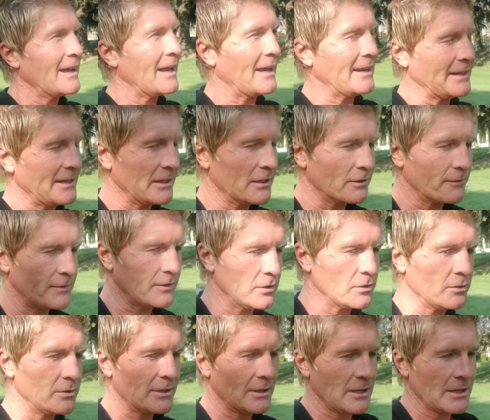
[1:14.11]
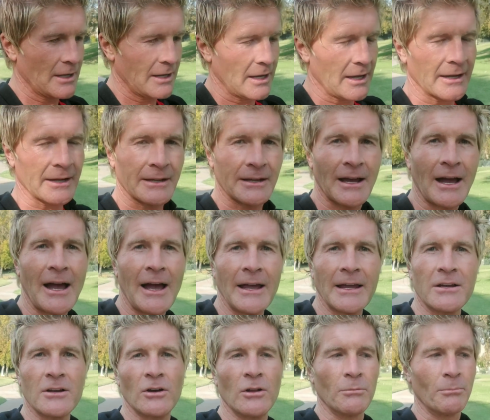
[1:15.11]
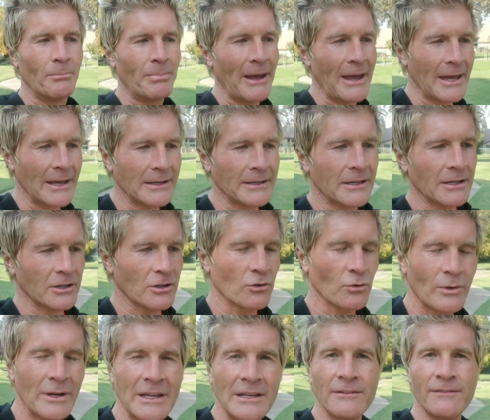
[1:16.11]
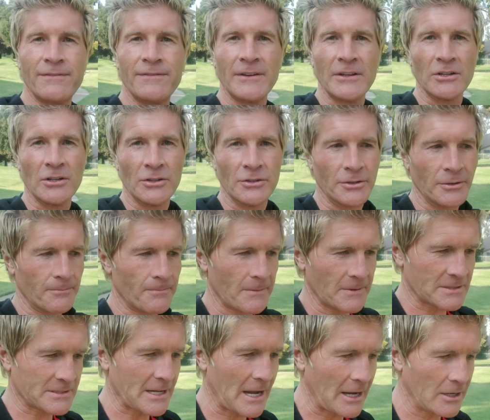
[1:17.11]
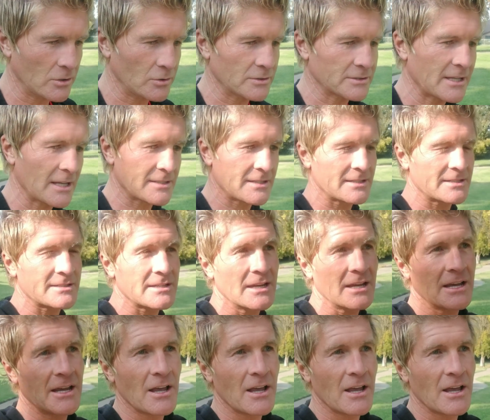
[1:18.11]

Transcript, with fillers: and he interviewed a guy called Ben Greenfield, this guy who says he's